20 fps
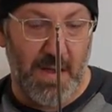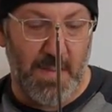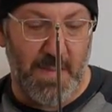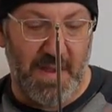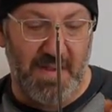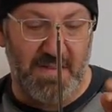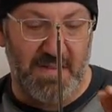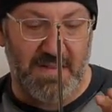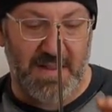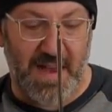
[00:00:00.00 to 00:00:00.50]

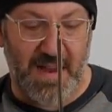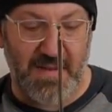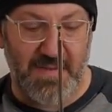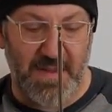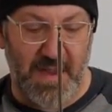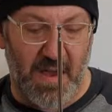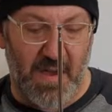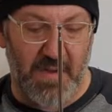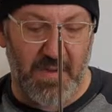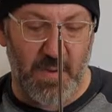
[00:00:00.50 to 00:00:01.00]
because a lot of
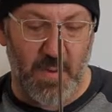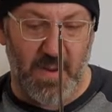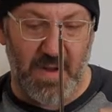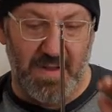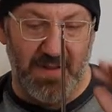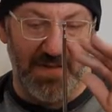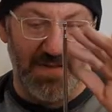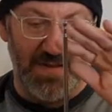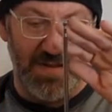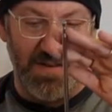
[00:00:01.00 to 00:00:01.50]
the other
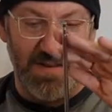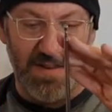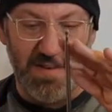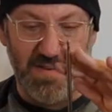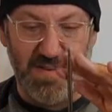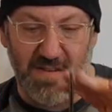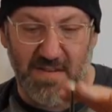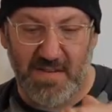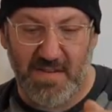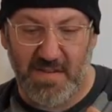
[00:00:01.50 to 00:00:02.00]
ones
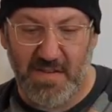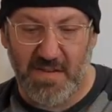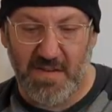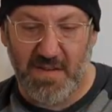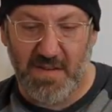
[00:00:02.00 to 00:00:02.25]
didn't